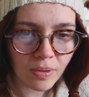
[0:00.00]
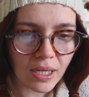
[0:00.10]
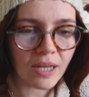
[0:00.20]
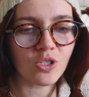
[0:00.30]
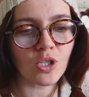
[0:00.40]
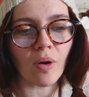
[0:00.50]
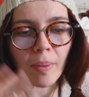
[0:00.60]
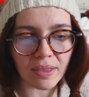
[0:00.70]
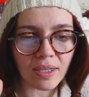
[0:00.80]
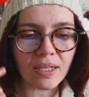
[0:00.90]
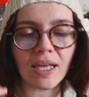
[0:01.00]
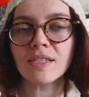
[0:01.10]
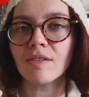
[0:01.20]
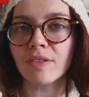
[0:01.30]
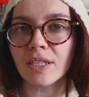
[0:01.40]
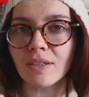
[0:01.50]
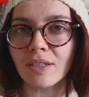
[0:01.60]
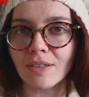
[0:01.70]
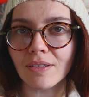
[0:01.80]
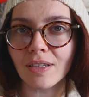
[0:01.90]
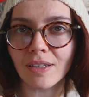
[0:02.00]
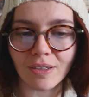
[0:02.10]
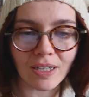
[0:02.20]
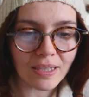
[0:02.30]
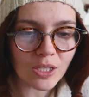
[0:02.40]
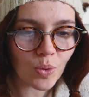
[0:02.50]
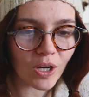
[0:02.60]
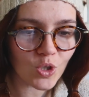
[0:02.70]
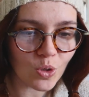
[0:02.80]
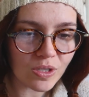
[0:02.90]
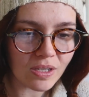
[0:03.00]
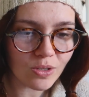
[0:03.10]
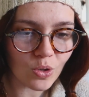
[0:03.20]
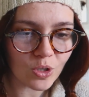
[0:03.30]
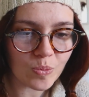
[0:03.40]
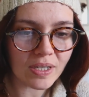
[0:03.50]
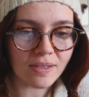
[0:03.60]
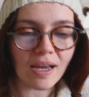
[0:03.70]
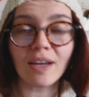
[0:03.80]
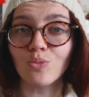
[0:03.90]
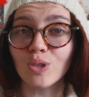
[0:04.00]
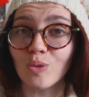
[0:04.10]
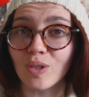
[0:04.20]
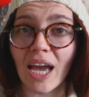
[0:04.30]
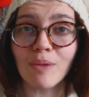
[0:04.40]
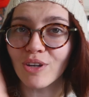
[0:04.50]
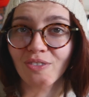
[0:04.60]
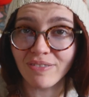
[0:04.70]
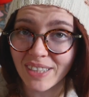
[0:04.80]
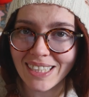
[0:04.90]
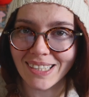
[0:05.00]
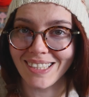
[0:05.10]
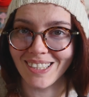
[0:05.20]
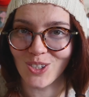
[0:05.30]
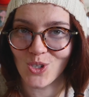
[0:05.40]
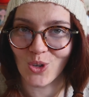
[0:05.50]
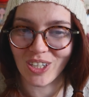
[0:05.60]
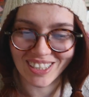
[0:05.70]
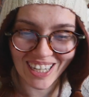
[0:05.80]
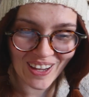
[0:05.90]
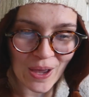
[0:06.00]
Yeah, it's toe up. I think it has the Fliegel heel here, and that's why I chose these socks, because I really am a Fliegel heel enjoyer.